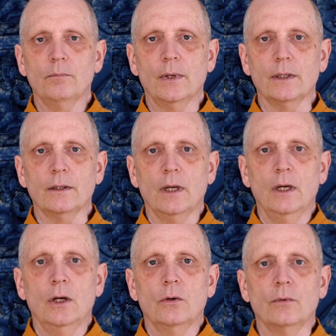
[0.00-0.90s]
But
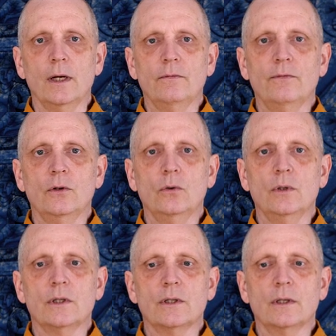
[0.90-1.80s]
right view
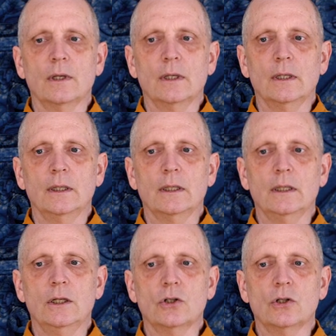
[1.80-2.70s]
is the
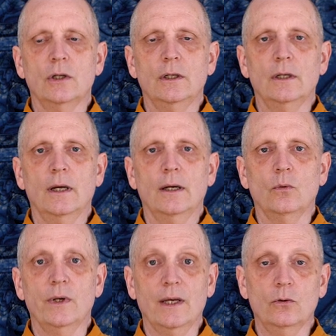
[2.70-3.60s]
condition
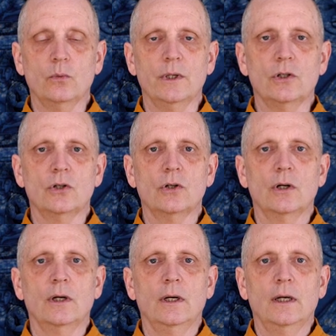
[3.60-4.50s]
without which
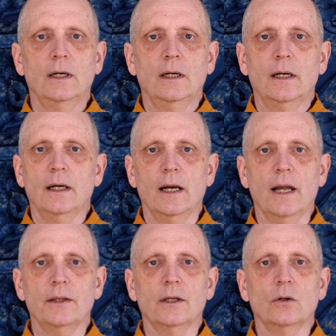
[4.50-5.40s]

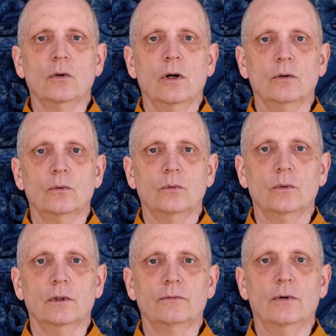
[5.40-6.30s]
nothing
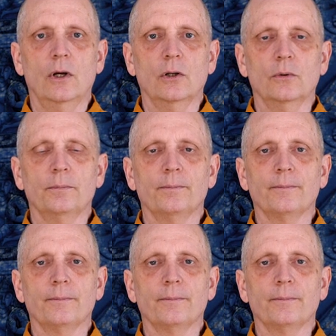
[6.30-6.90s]
will follow.